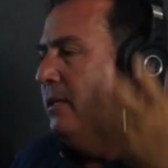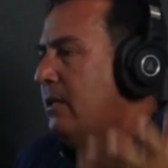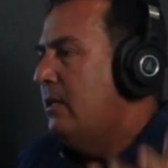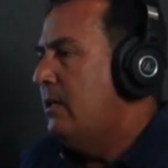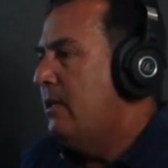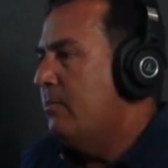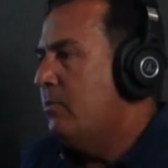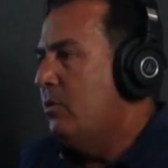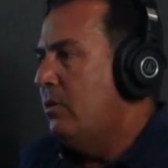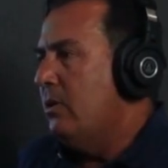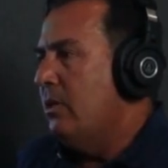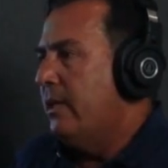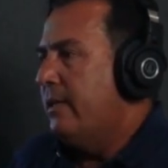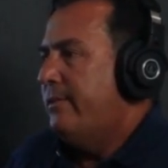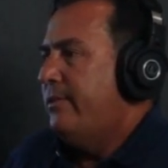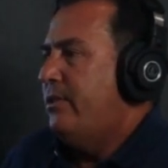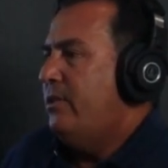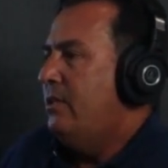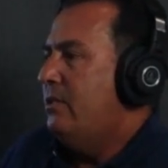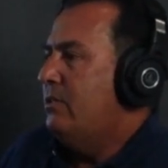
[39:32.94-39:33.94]
And I'm going like,
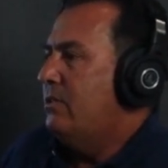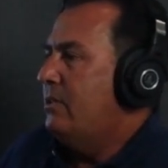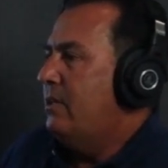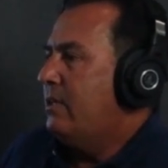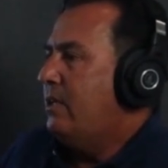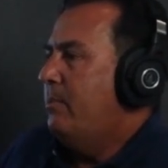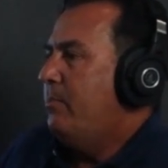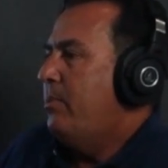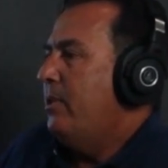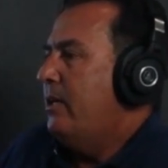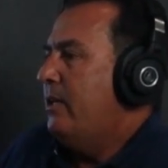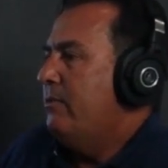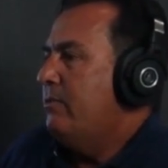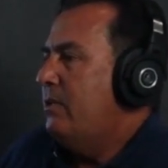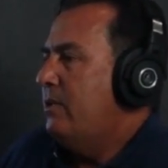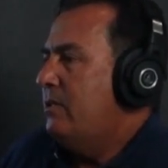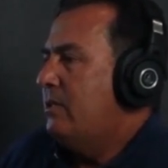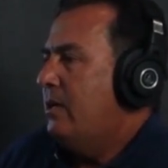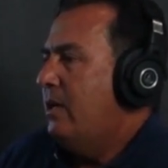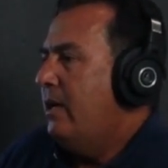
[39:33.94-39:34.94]
Jesus, I can play with
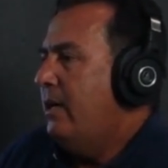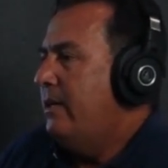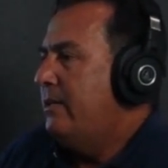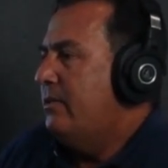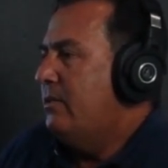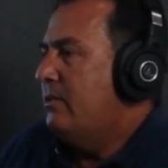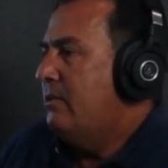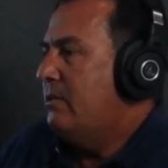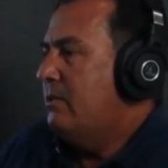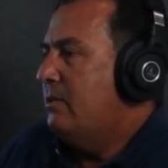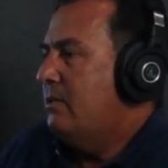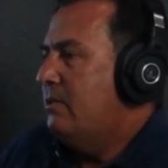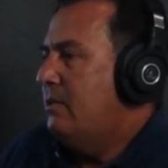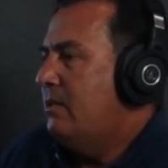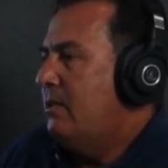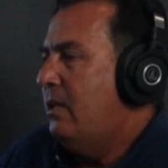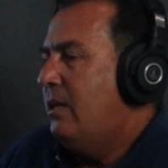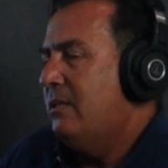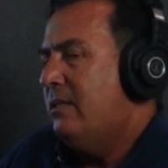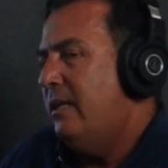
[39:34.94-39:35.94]
these guys.
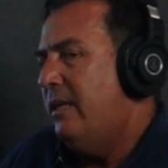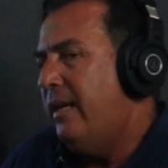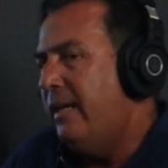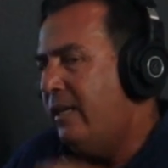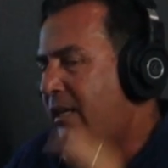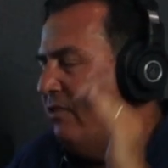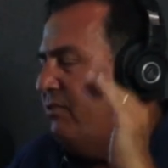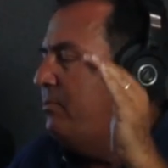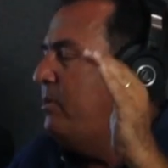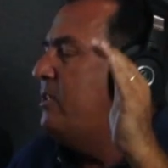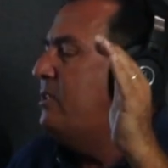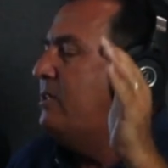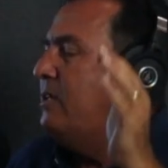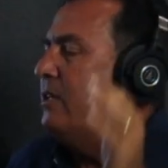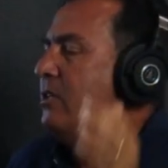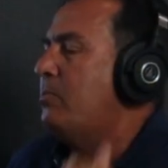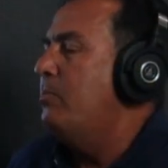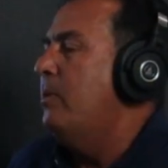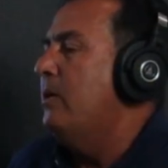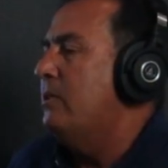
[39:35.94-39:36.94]
And then I said, hey, give me
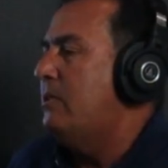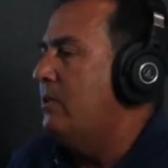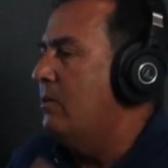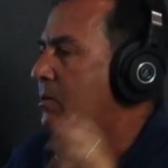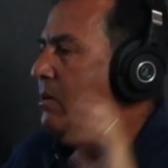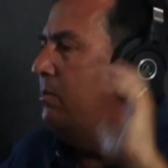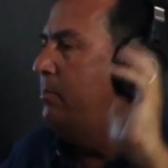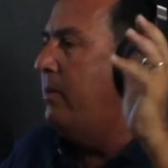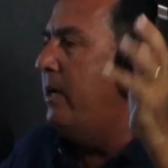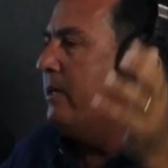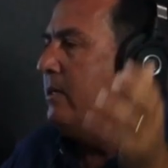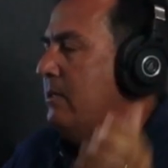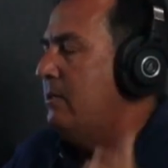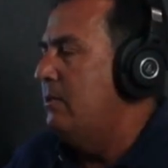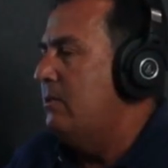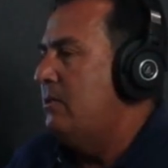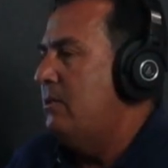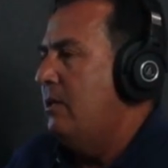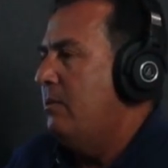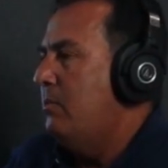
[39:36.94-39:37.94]
6 months. I'll come back in
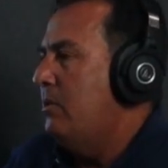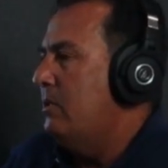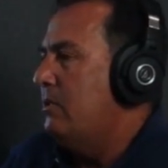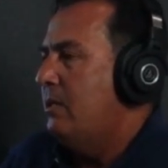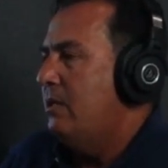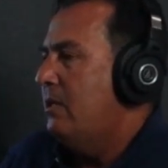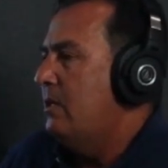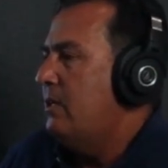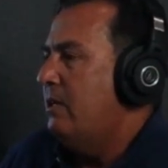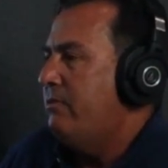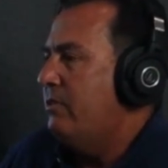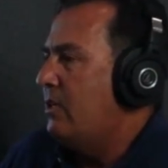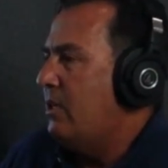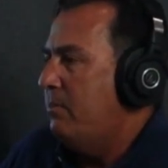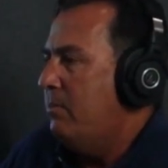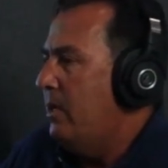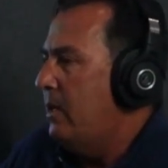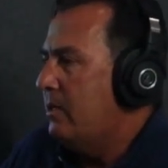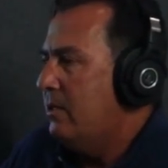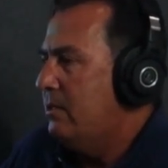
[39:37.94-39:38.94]
December. And then I never came
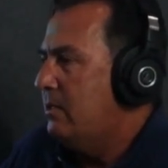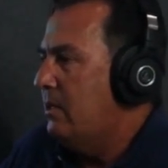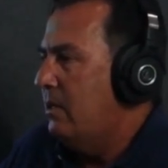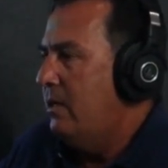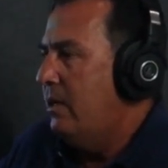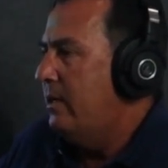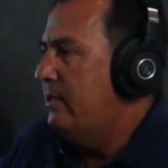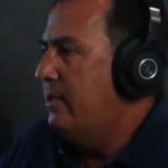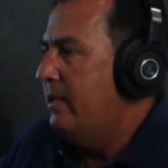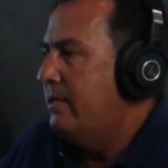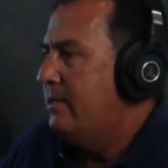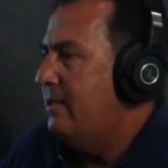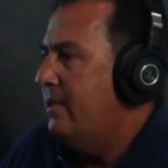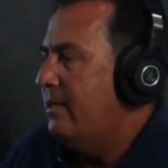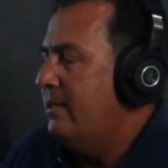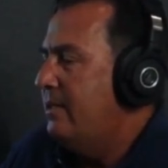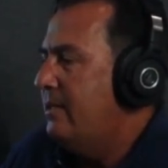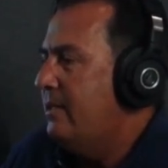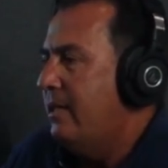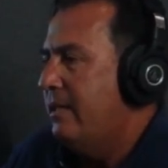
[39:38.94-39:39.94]
back. I said, hey, that's it.
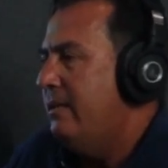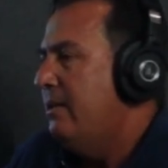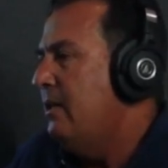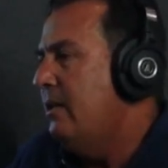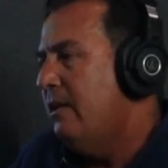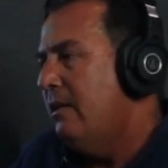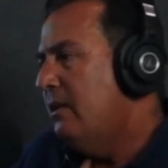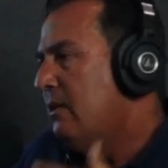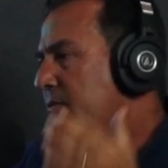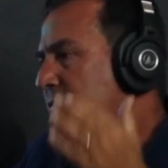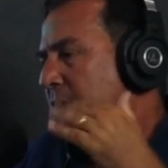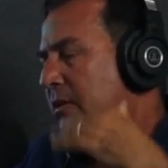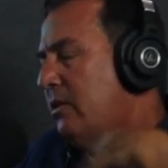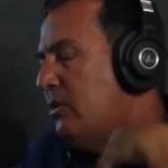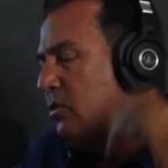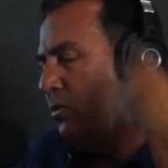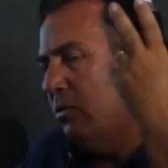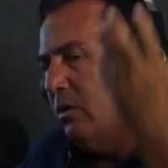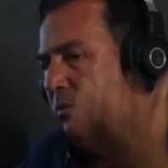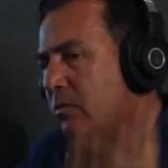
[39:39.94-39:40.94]
And then very
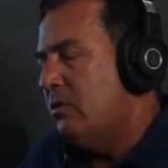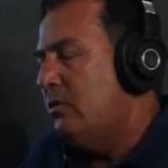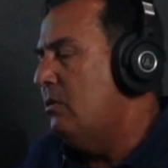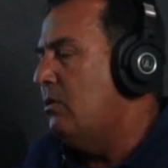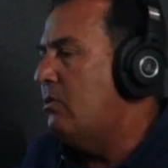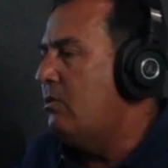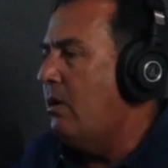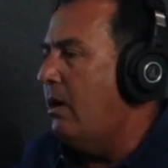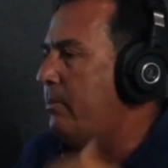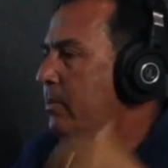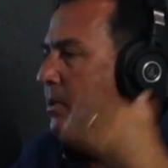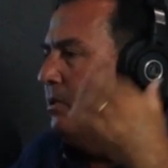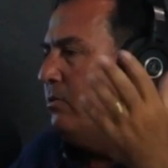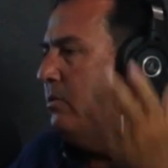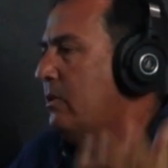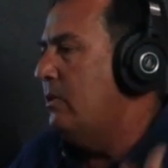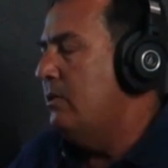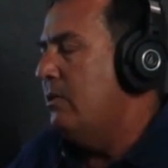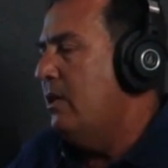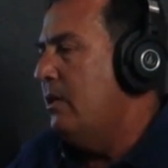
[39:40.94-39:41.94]
soon I was in the top
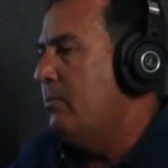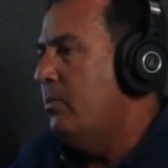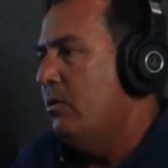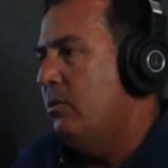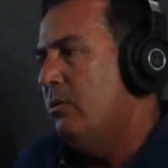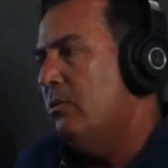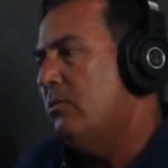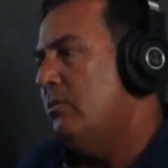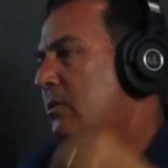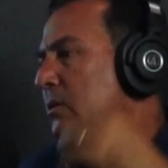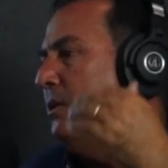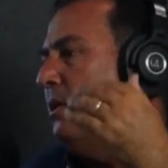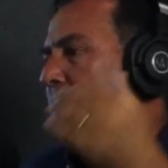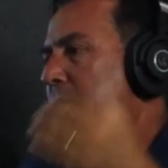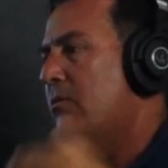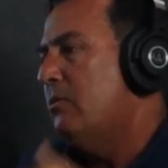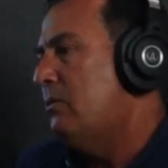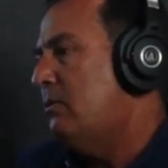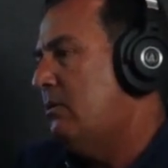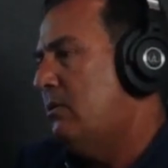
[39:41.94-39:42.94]
100 in doubles. And then I
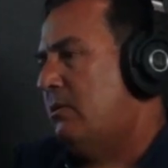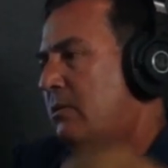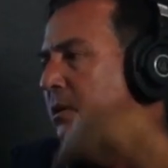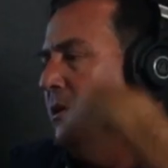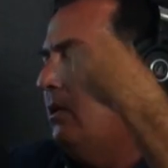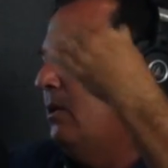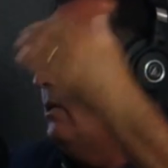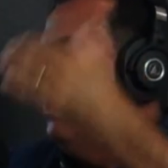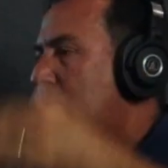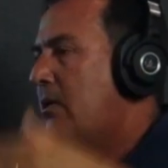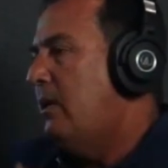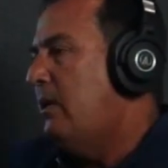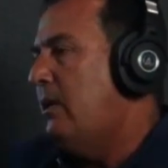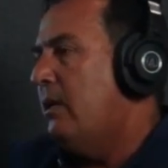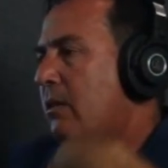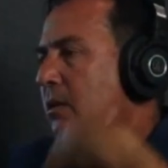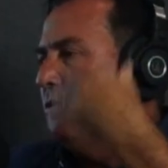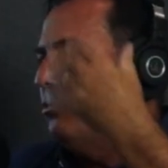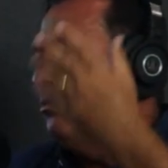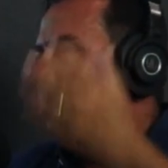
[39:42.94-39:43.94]
was getting
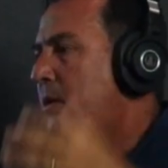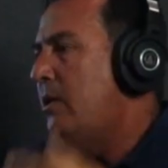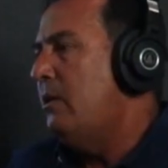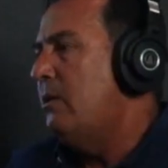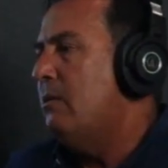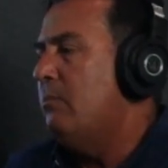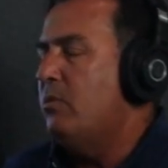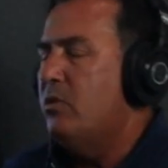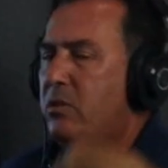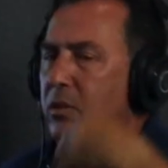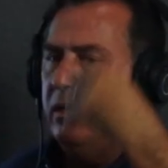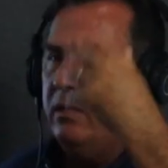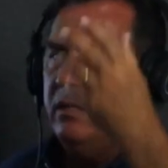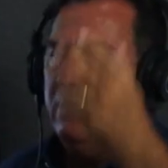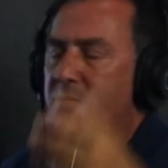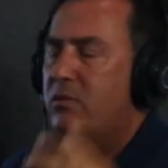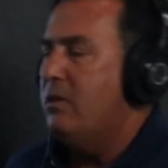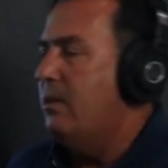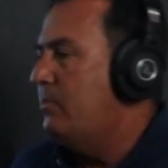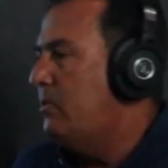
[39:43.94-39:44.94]
close to being in the Brazilian
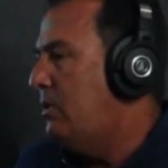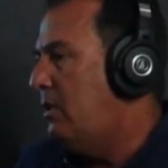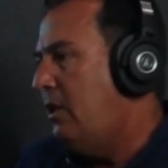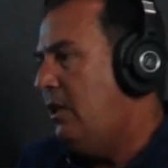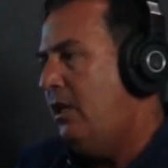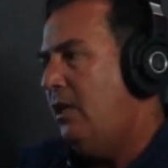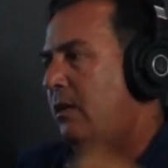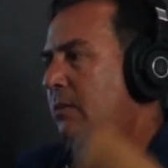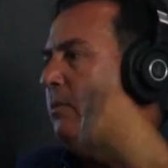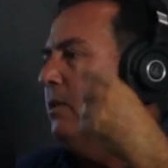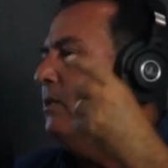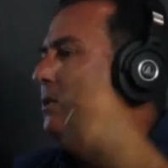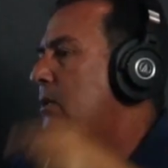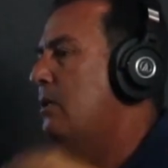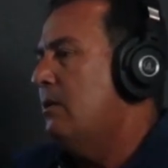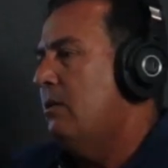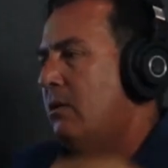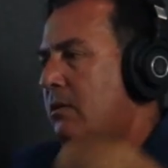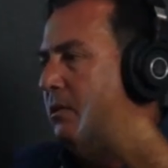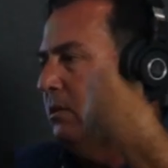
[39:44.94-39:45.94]
Davis Cup team, and
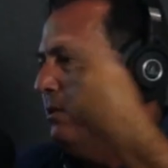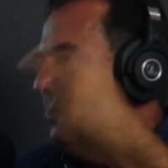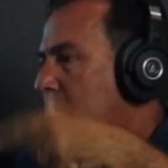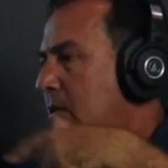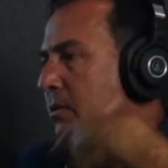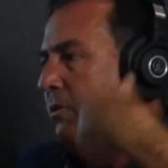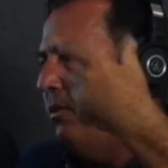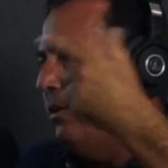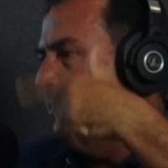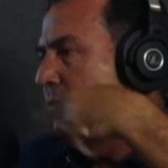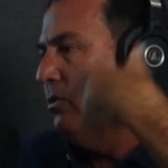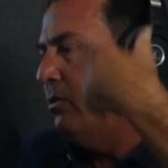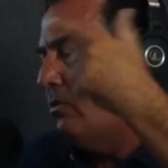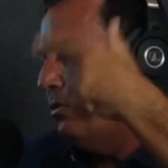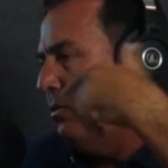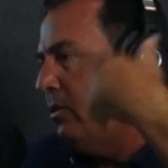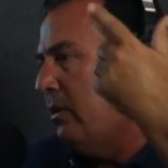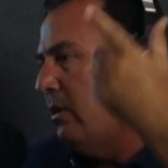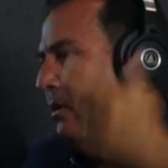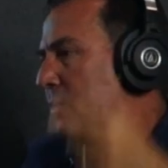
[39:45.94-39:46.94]
then all of a sudden things just
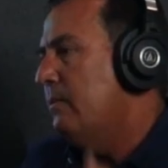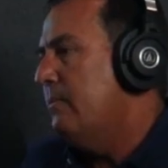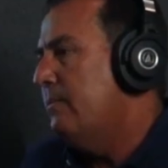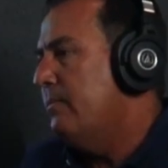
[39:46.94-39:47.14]
started